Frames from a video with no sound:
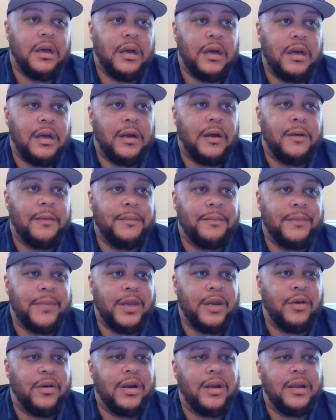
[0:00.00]

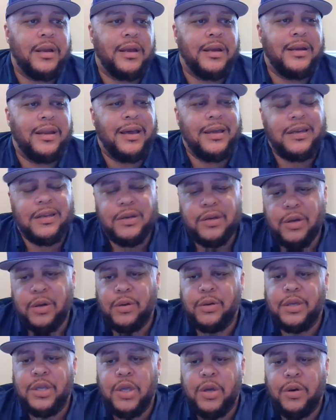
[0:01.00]
And on another
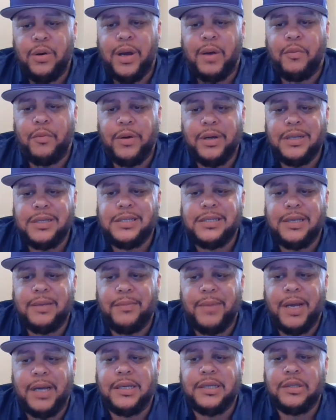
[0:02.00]
note, yo, I want to
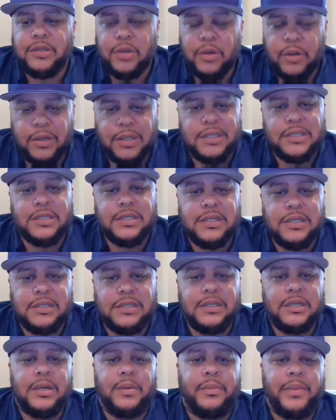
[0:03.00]
send my
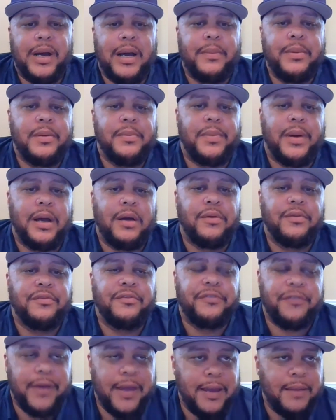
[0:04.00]
condolences to the Bobby Bowden
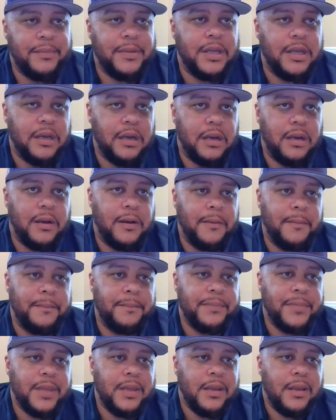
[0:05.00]
family.
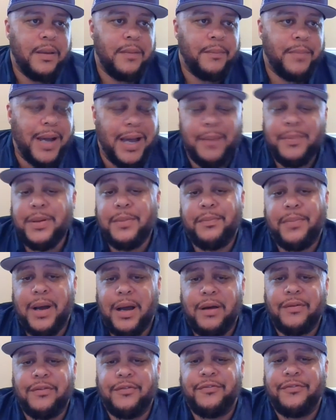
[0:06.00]
Bobby
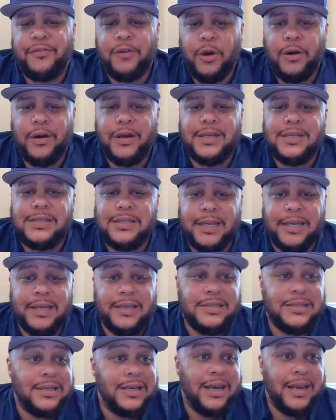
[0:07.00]
Bowden, Florida
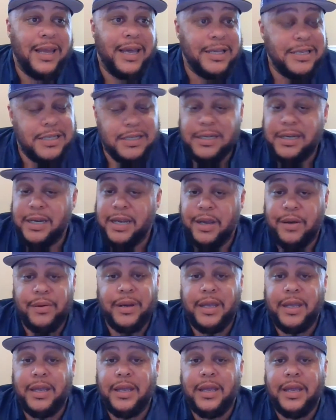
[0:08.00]
State's
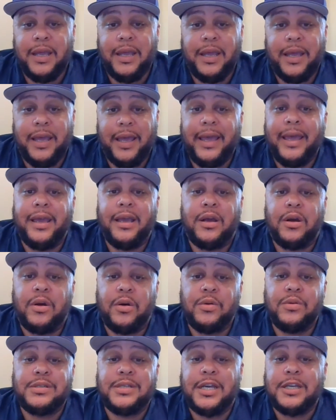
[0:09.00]
legendary head
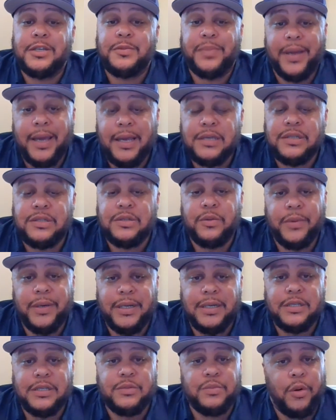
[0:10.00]
coach, has passed
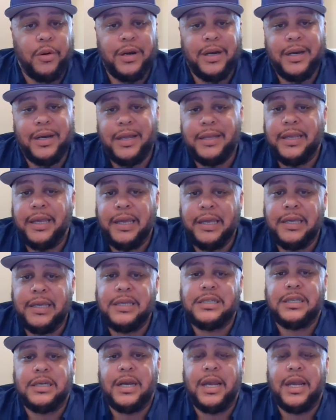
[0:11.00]
away this morning at the age